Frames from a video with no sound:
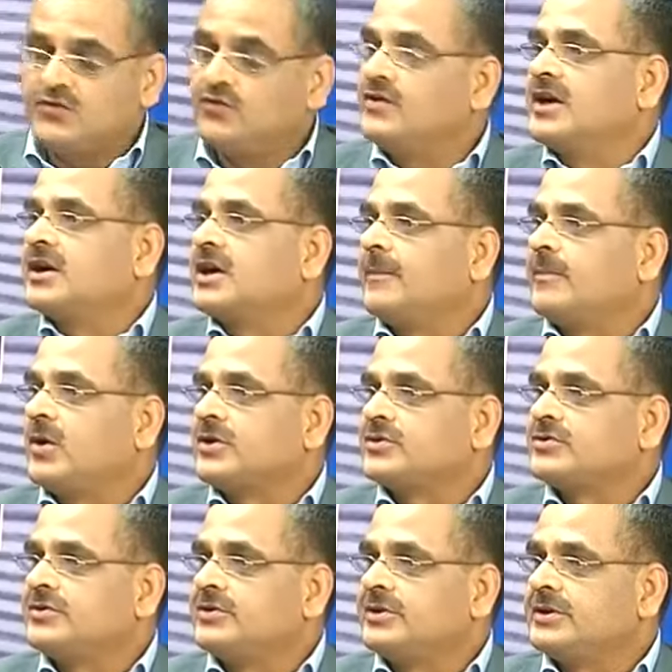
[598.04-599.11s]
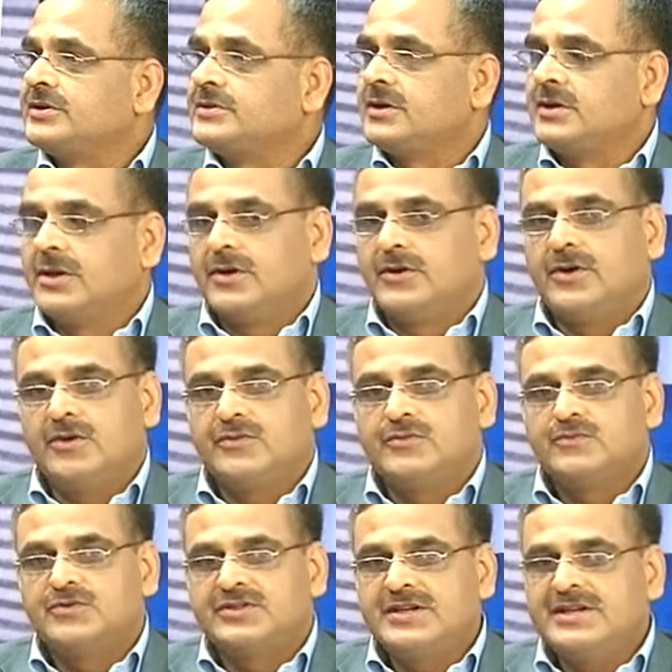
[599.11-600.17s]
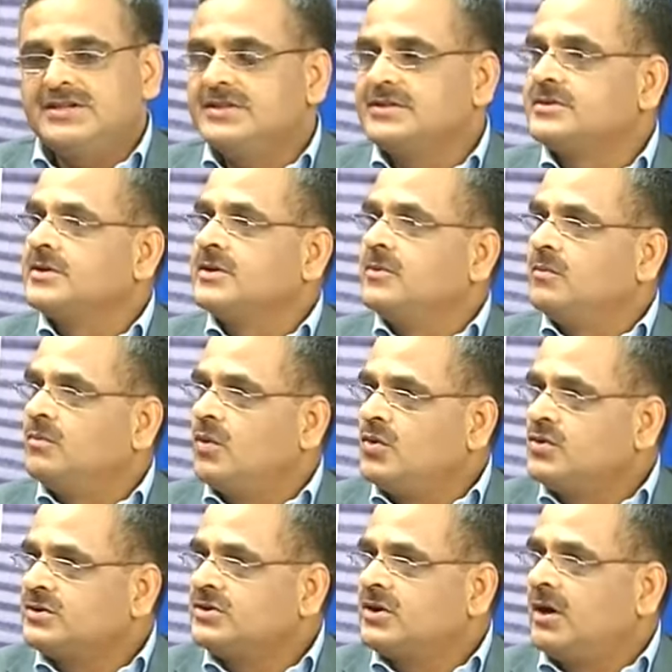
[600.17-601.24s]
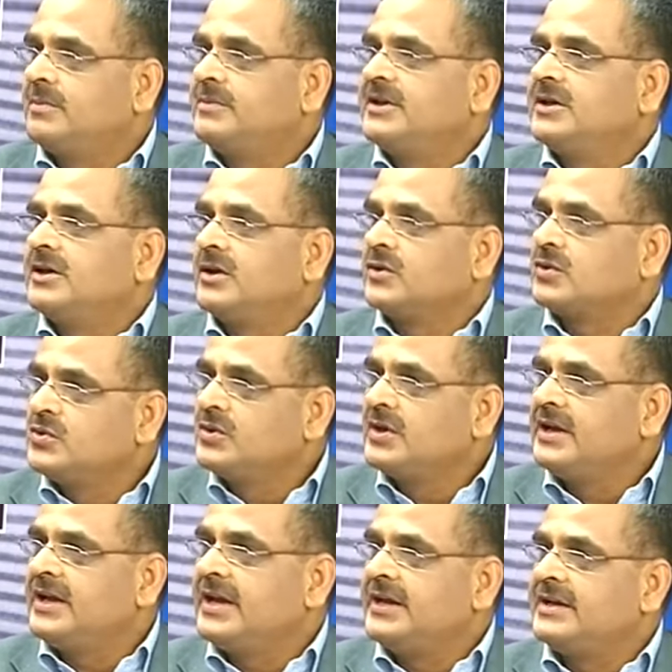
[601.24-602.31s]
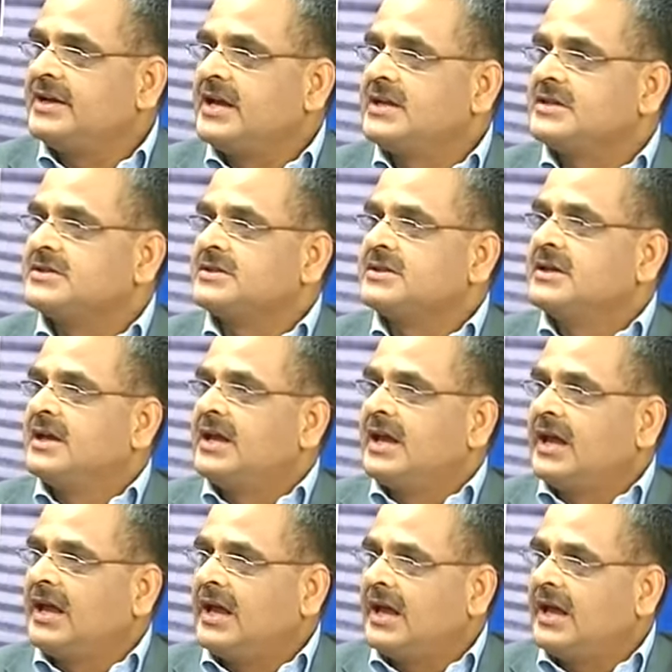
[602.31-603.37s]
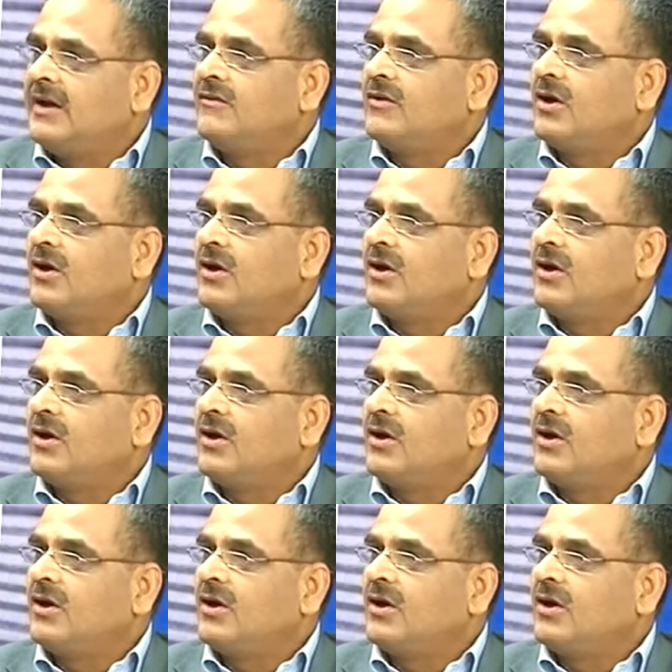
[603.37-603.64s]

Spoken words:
work opportunity. Now, since most of the rural areas have